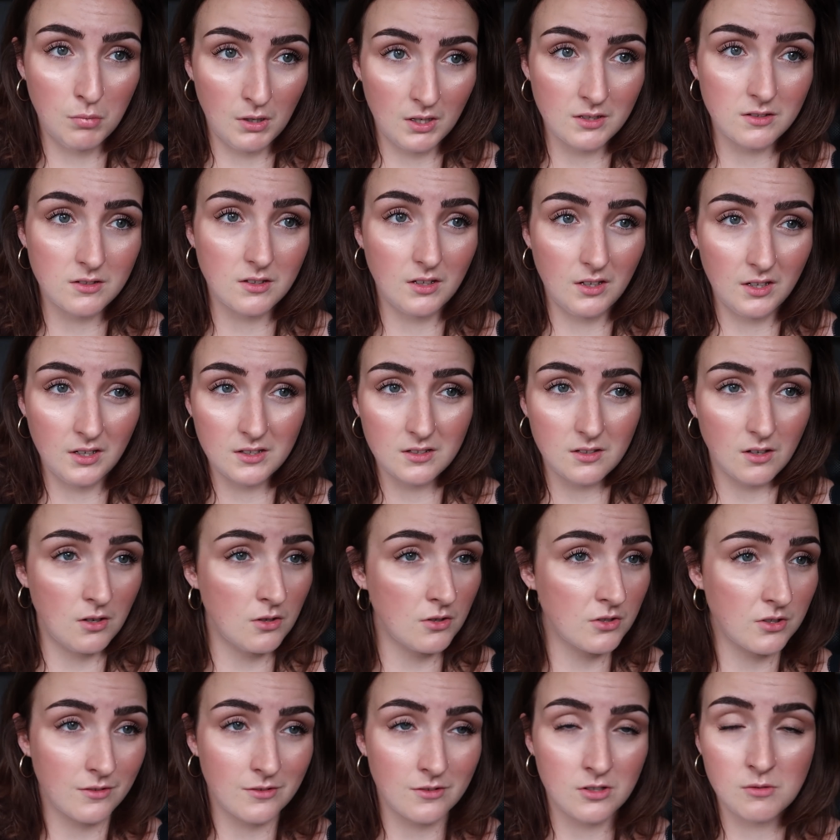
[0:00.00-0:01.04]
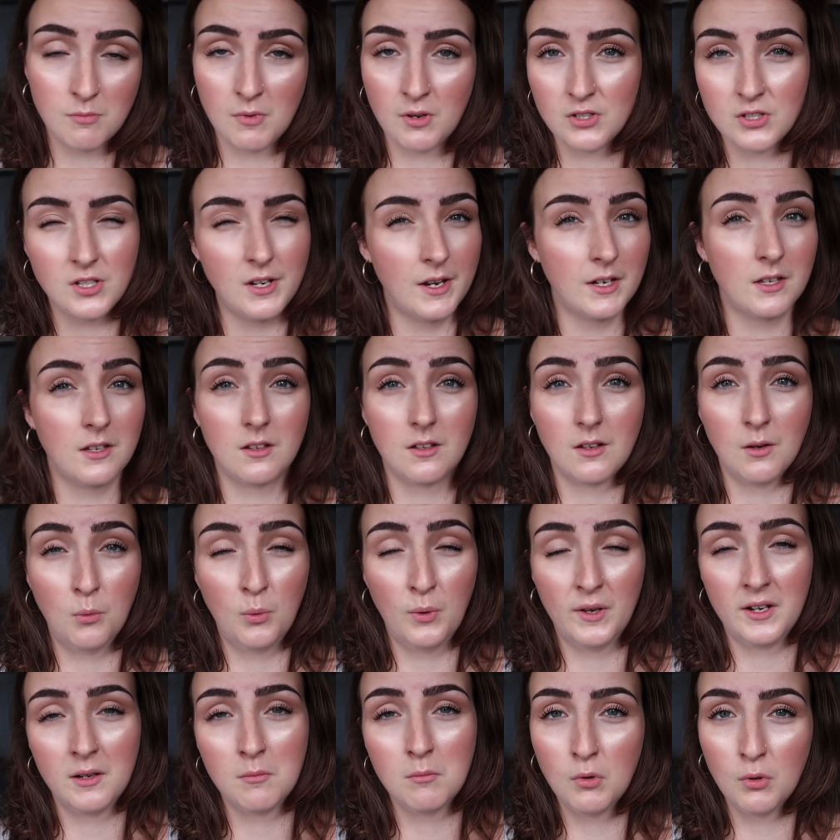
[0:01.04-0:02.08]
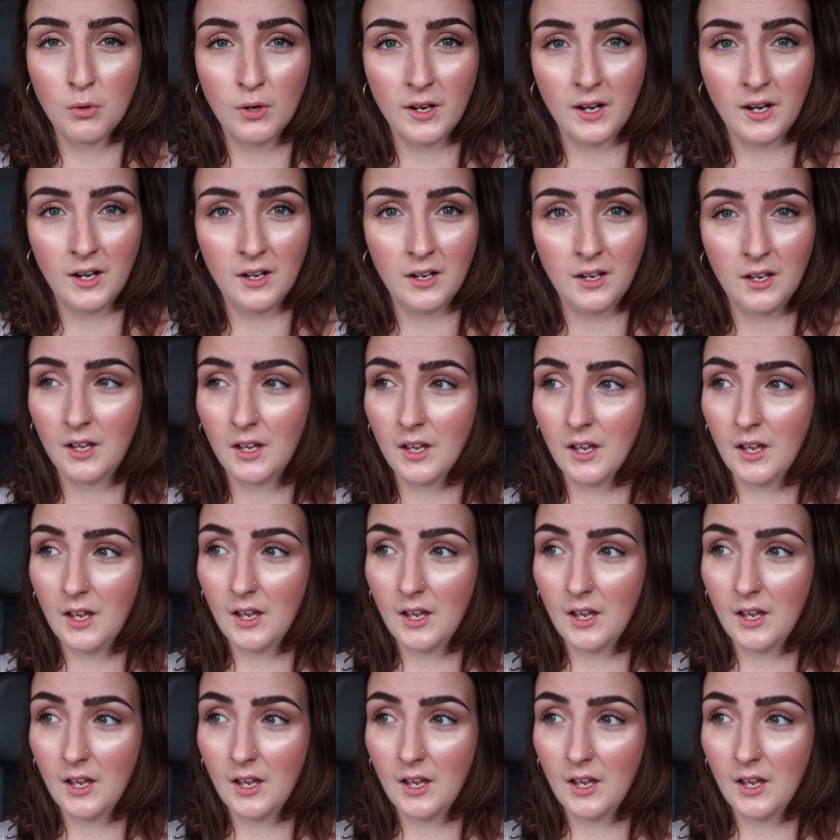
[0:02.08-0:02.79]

but it also smells like a wedding bouquet.